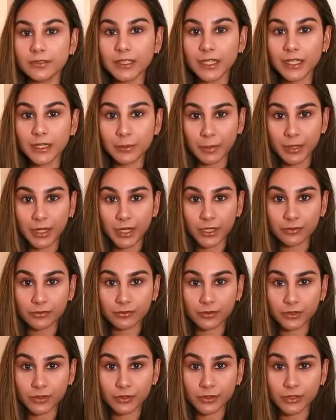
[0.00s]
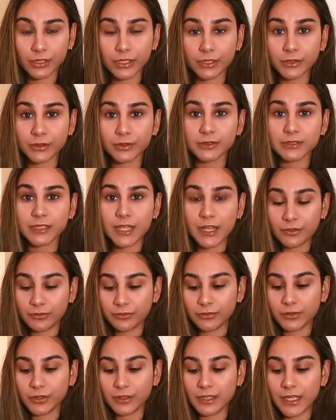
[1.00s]
like a pair of nude heels. I
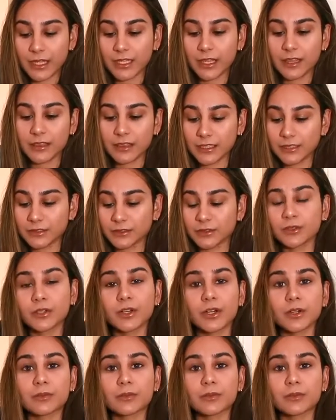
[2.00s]
feel like these could go